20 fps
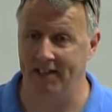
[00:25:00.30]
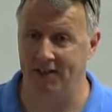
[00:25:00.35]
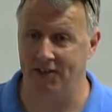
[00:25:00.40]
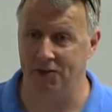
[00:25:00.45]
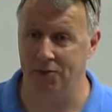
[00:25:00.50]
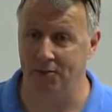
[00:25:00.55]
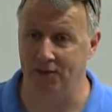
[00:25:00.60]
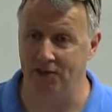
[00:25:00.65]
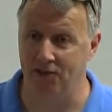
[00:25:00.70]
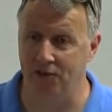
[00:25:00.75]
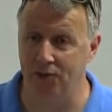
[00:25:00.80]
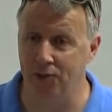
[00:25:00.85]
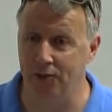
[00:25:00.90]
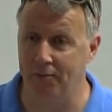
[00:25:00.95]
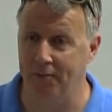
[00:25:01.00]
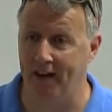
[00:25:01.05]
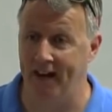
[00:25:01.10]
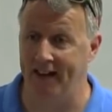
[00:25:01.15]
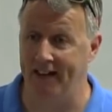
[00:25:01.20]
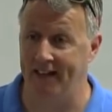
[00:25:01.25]
else will be
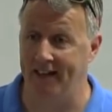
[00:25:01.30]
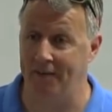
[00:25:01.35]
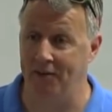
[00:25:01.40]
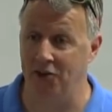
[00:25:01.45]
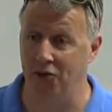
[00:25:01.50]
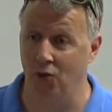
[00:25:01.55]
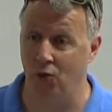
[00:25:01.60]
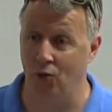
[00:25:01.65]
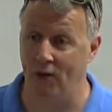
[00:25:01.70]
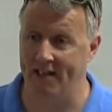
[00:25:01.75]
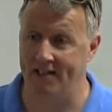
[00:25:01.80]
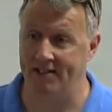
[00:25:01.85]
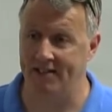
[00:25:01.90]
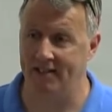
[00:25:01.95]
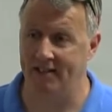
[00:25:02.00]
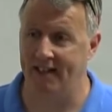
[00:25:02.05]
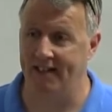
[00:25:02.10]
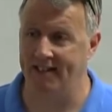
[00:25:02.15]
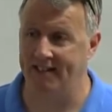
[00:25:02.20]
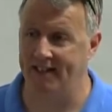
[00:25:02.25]
fooled by them and you'll waste a
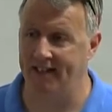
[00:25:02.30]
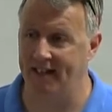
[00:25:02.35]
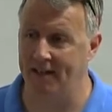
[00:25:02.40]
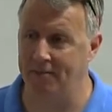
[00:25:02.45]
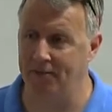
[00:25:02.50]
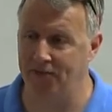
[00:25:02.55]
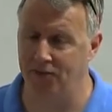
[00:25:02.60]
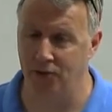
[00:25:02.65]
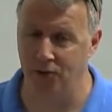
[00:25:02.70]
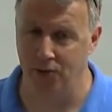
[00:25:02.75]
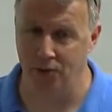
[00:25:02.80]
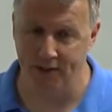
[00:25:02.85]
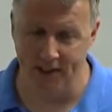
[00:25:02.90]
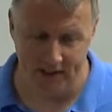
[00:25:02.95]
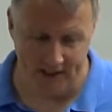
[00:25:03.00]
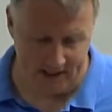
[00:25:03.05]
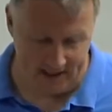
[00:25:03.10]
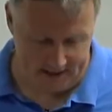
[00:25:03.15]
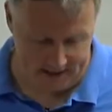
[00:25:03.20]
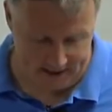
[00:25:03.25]
lot of time before
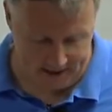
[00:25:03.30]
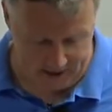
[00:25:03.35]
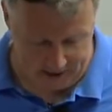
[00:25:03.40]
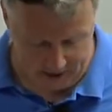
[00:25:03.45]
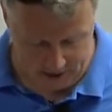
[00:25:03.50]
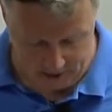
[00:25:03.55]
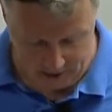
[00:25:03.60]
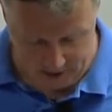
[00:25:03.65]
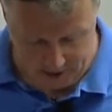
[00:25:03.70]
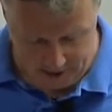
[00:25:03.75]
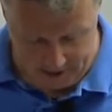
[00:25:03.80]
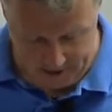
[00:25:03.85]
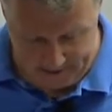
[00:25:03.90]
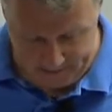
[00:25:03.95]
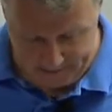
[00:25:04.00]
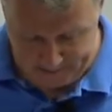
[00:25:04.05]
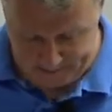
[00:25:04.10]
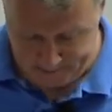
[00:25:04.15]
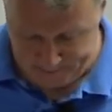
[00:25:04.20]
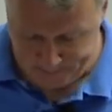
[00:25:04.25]
realizing they're no good.
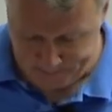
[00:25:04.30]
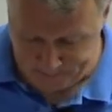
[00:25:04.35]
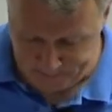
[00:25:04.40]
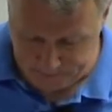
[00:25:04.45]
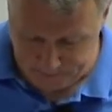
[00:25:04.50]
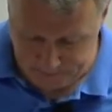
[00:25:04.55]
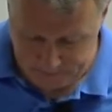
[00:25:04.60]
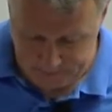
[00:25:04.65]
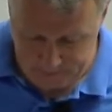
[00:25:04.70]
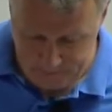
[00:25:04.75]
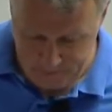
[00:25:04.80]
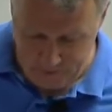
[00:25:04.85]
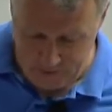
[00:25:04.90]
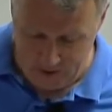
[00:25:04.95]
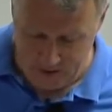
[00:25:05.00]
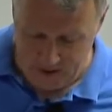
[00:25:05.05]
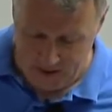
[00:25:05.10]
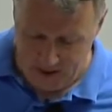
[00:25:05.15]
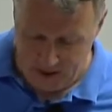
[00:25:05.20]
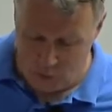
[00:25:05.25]

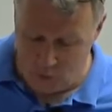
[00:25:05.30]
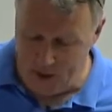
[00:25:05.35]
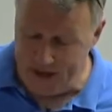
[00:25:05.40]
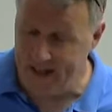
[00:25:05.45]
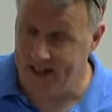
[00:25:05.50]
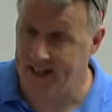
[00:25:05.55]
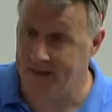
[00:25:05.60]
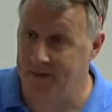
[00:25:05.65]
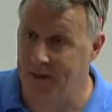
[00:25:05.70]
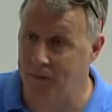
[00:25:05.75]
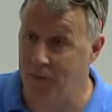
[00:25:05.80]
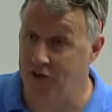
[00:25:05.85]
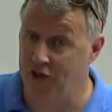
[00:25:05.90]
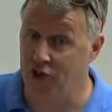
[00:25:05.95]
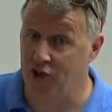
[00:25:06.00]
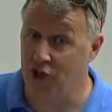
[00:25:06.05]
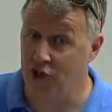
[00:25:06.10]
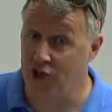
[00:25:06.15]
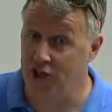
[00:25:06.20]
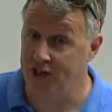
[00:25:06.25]
The way to come up
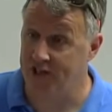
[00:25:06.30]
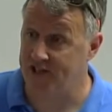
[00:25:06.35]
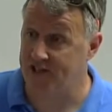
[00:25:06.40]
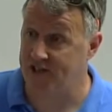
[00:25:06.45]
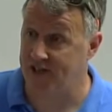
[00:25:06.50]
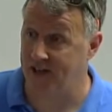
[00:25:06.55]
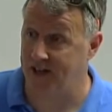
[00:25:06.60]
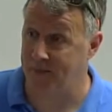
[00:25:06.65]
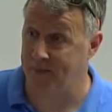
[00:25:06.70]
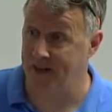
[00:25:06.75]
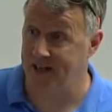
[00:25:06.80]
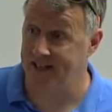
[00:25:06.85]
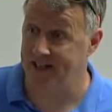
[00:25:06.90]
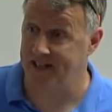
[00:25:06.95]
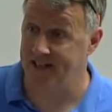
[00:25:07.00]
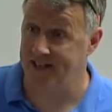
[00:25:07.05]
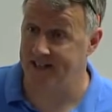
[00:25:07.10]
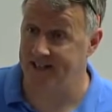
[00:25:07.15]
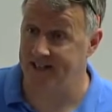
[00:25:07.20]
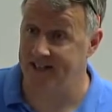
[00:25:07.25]
with good startup
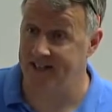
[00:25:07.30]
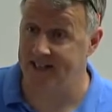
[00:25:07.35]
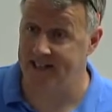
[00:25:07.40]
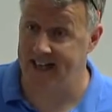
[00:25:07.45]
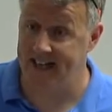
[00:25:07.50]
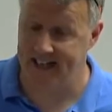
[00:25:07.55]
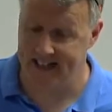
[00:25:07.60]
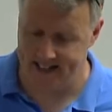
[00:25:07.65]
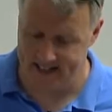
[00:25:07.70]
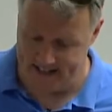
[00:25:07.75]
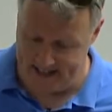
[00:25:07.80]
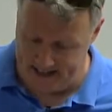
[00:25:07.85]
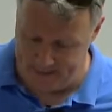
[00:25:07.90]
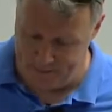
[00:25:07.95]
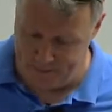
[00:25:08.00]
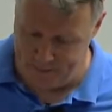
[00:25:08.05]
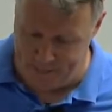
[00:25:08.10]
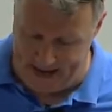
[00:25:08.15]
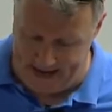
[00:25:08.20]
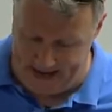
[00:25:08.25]
ideas is to take a
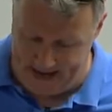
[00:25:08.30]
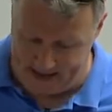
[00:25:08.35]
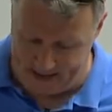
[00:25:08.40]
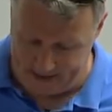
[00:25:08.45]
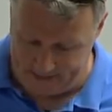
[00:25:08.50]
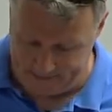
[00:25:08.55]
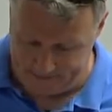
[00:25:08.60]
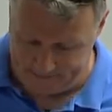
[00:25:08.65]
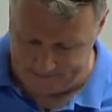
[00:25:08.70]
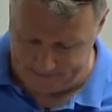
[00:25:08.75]
step back.